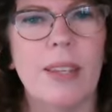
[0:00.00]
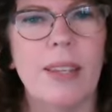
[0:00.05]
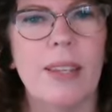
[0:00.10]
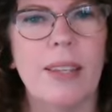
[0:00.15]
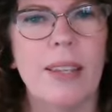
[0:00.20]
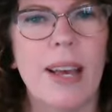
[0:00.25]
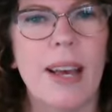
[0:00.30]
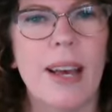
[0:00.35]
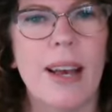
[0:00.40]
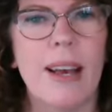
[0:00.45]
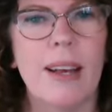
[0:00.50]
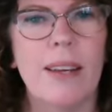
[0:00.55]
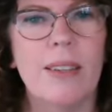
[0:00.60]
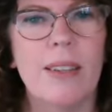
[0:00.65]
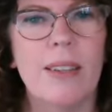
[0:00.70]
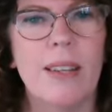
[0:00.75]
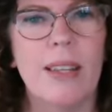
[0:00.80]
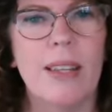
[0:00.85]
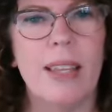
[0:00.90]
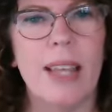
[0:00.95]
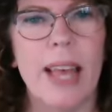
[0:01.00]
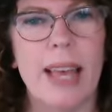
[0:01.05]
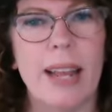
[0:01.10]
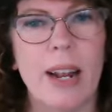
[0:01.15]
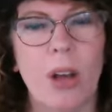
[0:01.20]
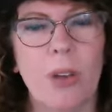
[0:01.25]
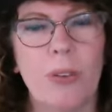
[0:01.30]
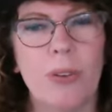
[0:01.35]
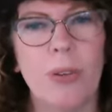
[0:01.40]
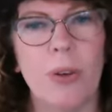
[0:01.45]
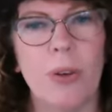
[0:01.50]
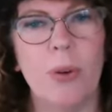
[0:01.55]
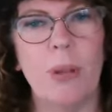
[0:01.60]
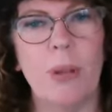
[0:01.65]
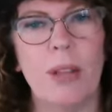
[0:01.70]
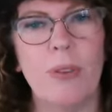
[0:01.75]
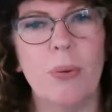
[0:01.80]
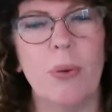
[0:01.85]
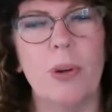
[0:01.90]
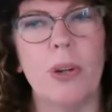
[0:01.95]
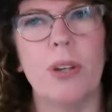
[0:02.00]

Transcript: Yeah. And also that's where,